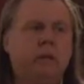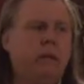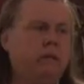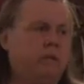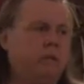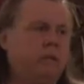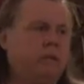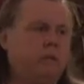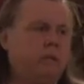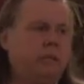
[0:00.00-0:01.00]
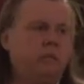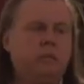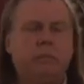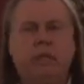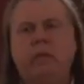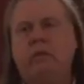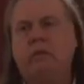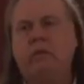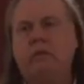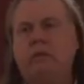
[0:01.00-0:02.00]
making the chips that made the
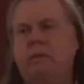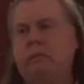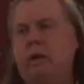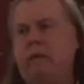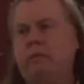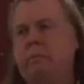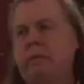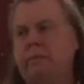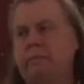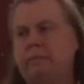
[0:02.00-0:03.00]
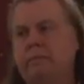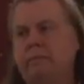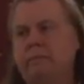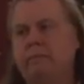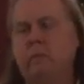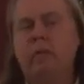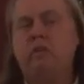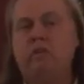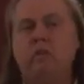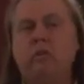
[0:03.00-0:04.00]
internet possible. We
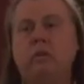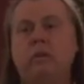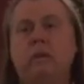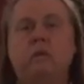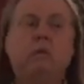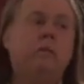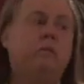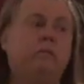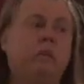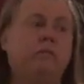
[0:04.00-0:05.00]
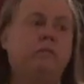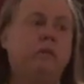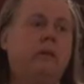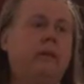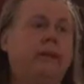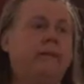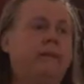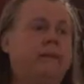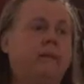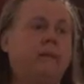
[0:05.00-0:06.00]
just learned how to cook the stuff. How they
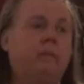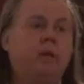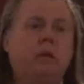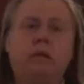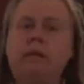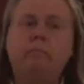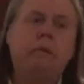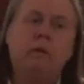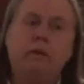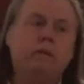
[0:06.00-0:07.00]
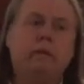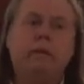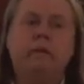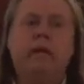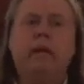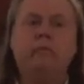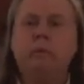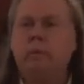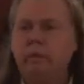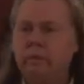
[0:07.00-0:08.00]
designed them and all that belonged to the other guys,
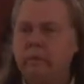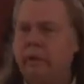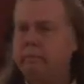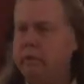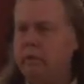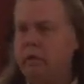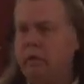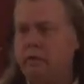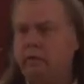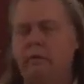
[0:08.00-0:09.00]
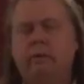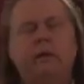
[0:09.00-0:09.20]
but we were damn good cooks.